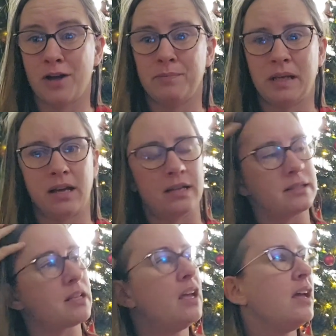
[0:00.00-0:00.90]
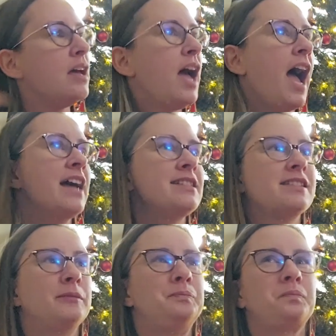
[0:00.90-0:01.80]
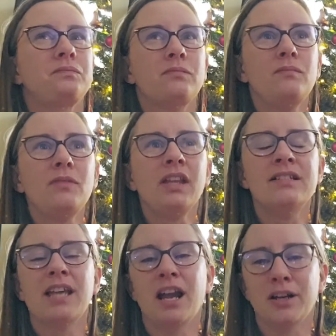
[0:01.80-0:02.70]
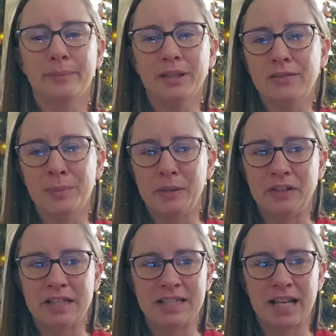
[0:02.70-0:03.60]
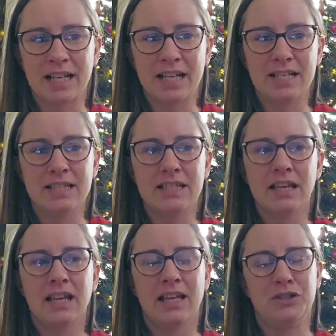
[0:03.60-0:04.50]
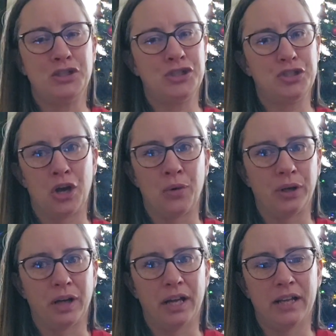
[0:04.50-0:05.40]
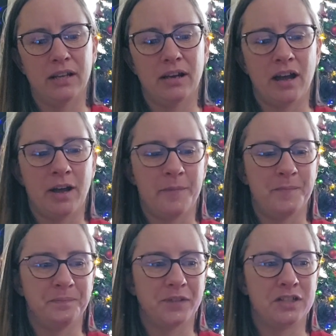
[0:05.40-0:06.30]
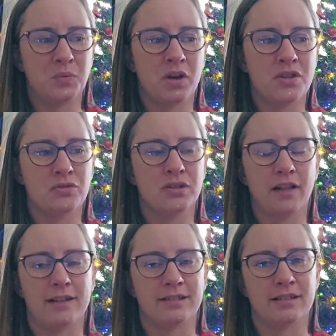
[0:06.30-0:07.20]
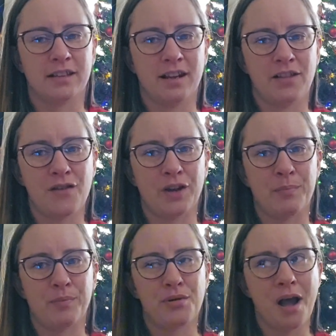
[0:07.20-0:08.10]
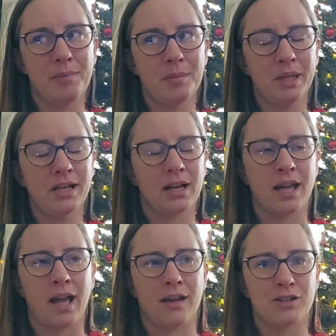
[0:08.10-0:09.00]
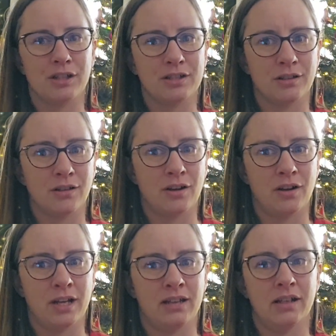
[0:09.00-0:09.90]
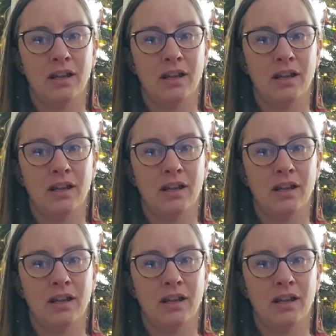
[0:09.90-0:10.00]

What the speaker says: because, as terrible of a movie as that is, it's so good. It's one of those classics that I love, and I'm probably gonna actually turn on